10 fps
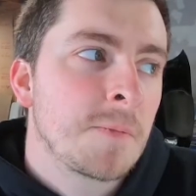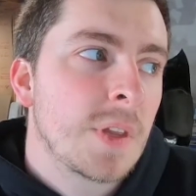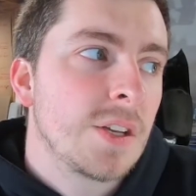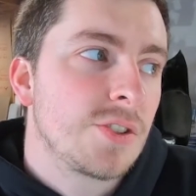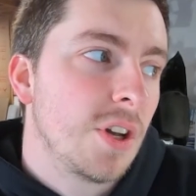
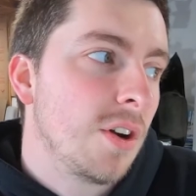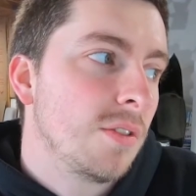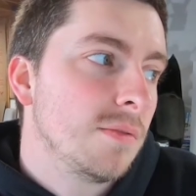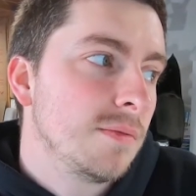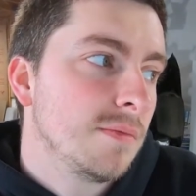
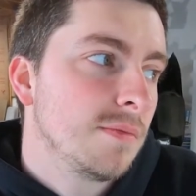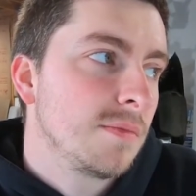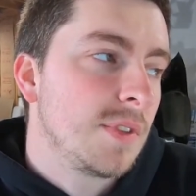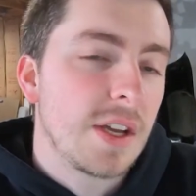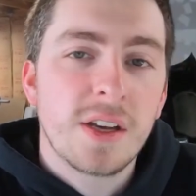So
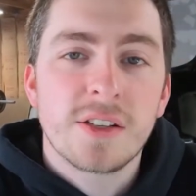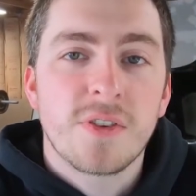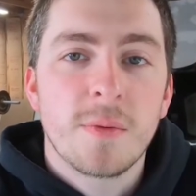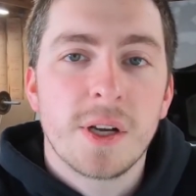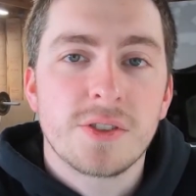thank you guys
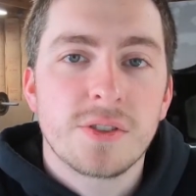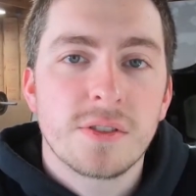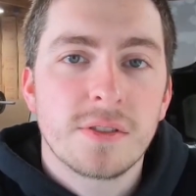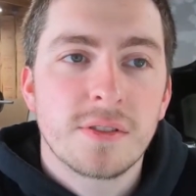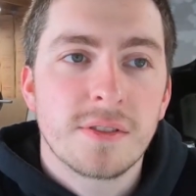very much.
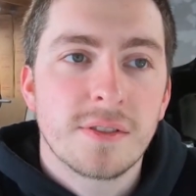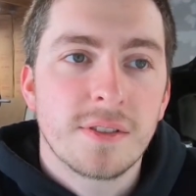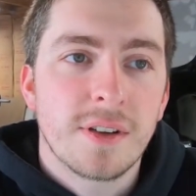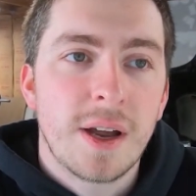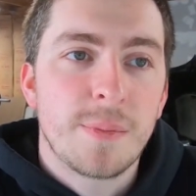
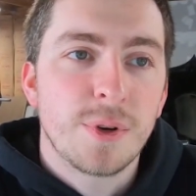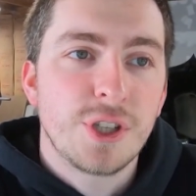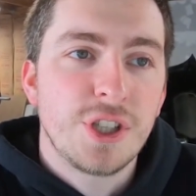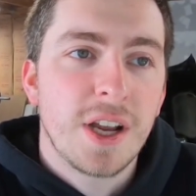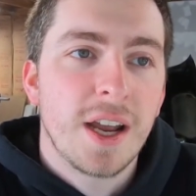I
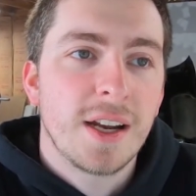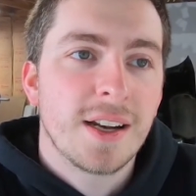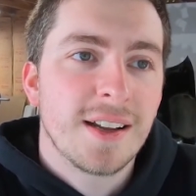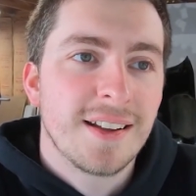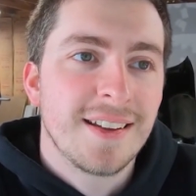appreciate
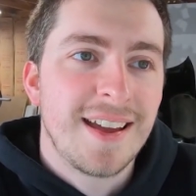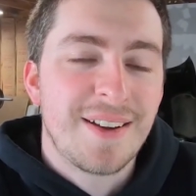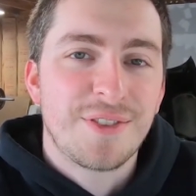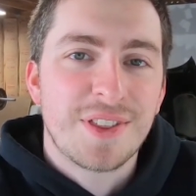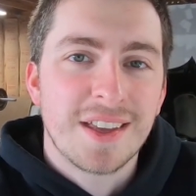
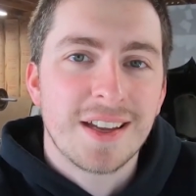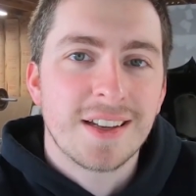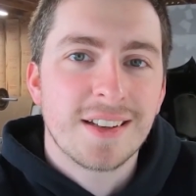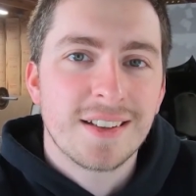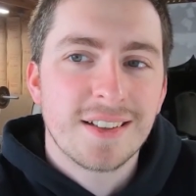
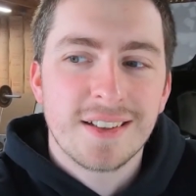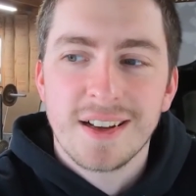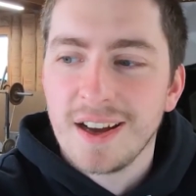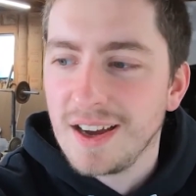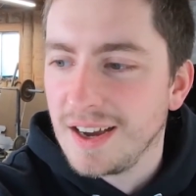everything.
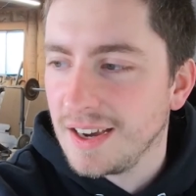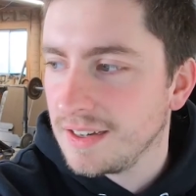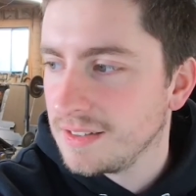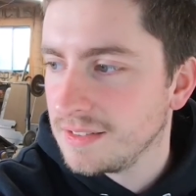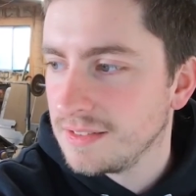Like,
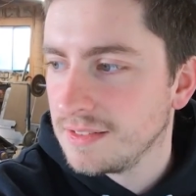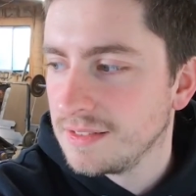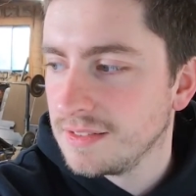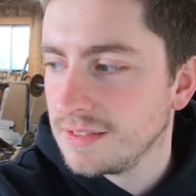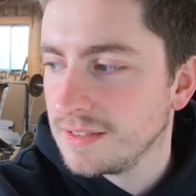
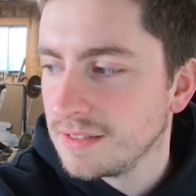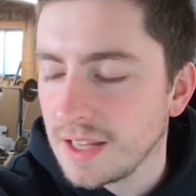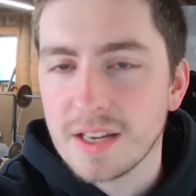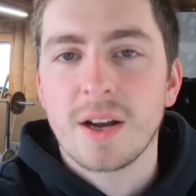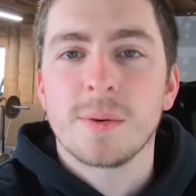
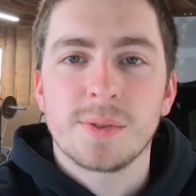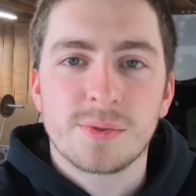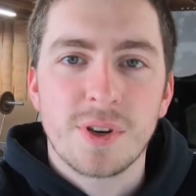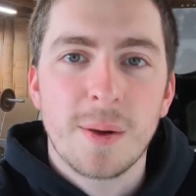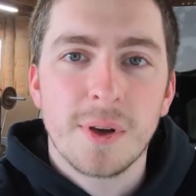comment,
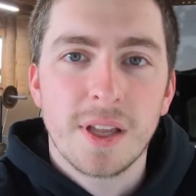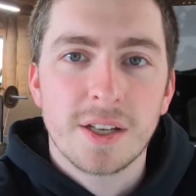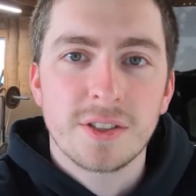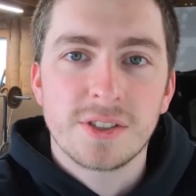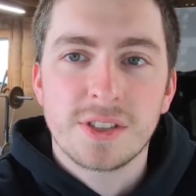subscribe, all that
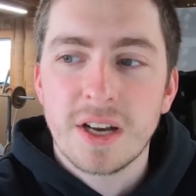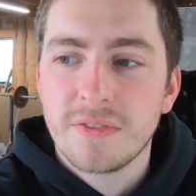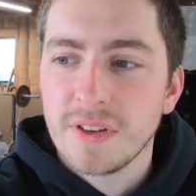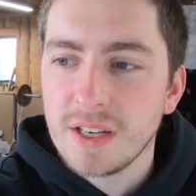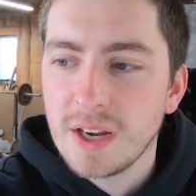good
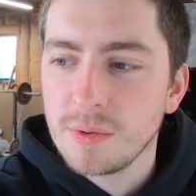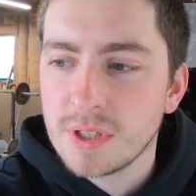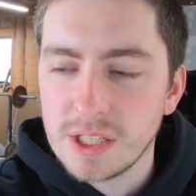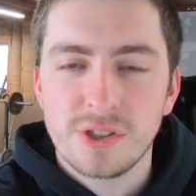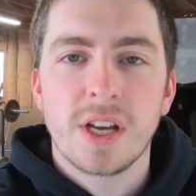stuff, and I will
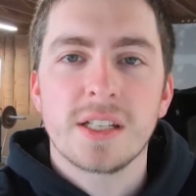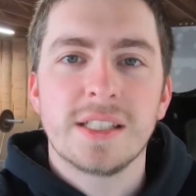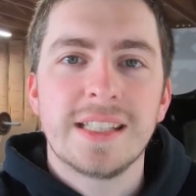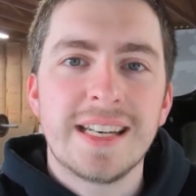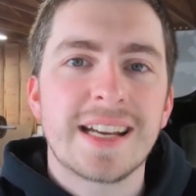catch you guys
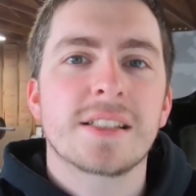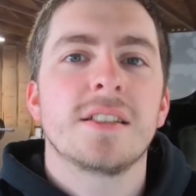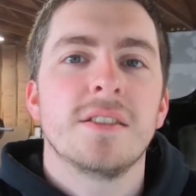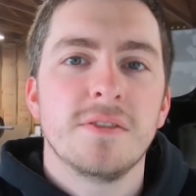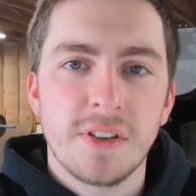in the
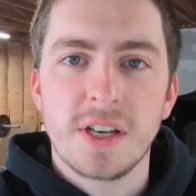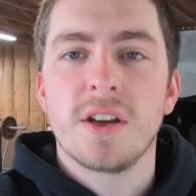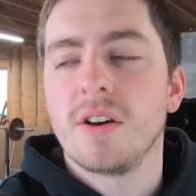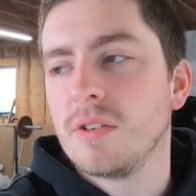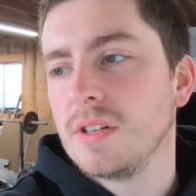next video.